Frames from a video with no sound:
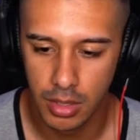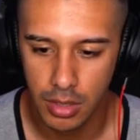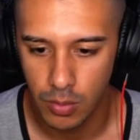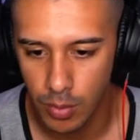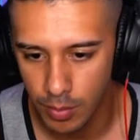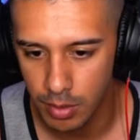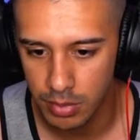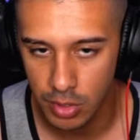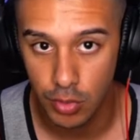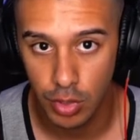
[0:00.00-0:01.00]
a
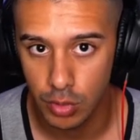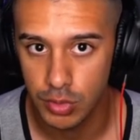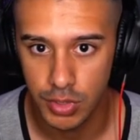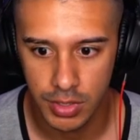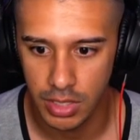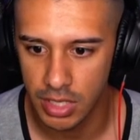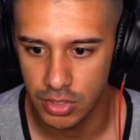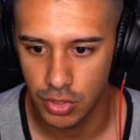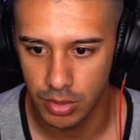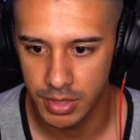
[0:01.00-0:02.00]
little closer to the line of
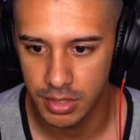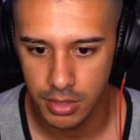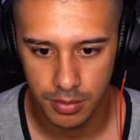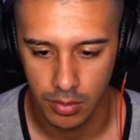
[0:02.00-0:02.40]
scrimmage.